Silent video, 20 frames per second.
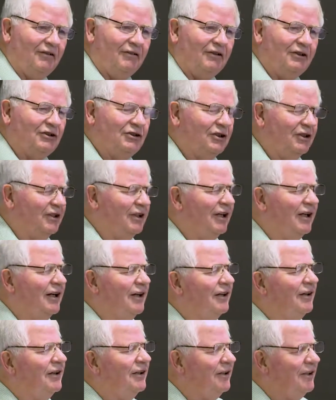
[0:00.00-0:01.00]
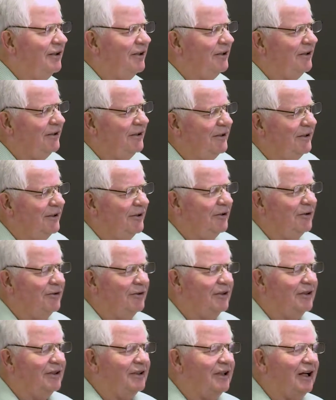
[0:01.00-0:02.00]
Was it
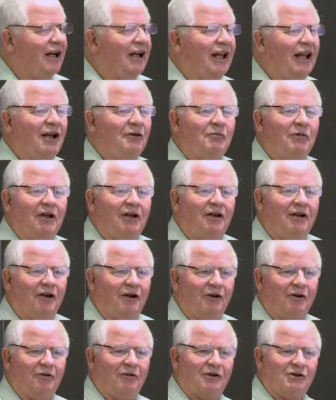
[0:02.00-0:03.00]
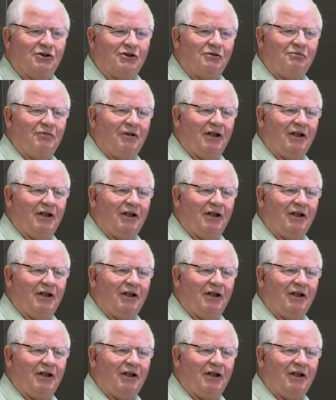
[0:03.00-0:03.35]
Dynamic Christian,